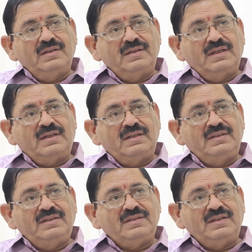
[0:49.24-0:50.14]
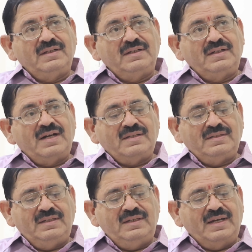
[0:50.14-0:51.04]
that these Red
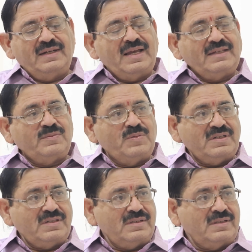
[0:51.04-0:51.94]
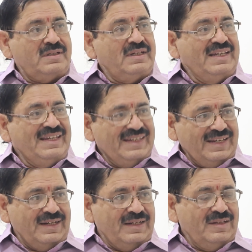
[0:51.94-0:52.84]
Sea attacks must
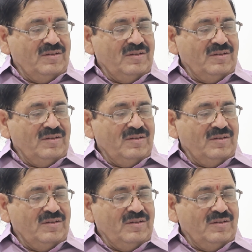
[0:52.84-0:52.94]
end,